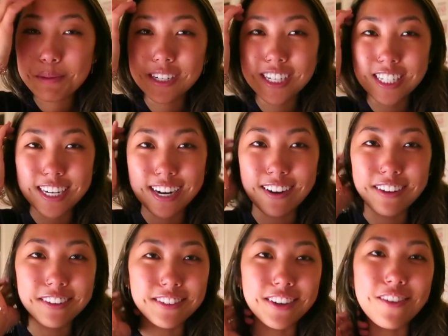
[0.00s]
appreciate
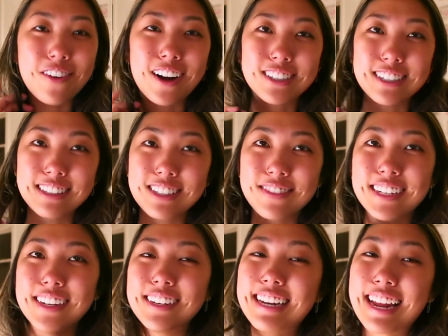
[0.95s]
all of y'all watching this
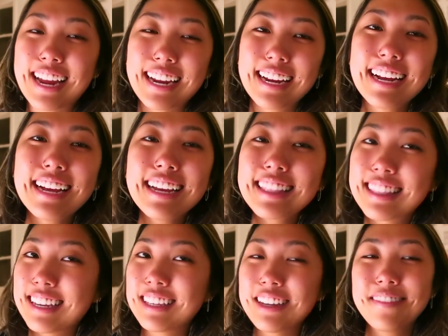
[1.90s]
video today
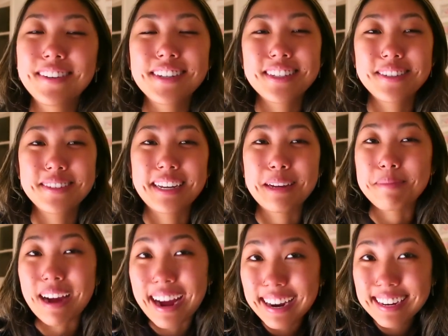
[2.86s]
Thank you for swinging
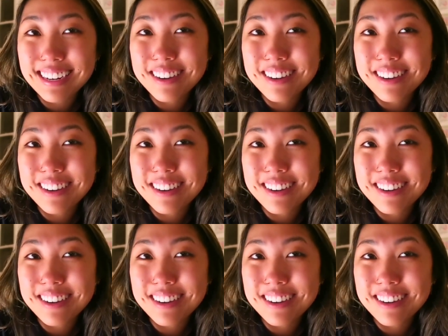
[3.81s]
by.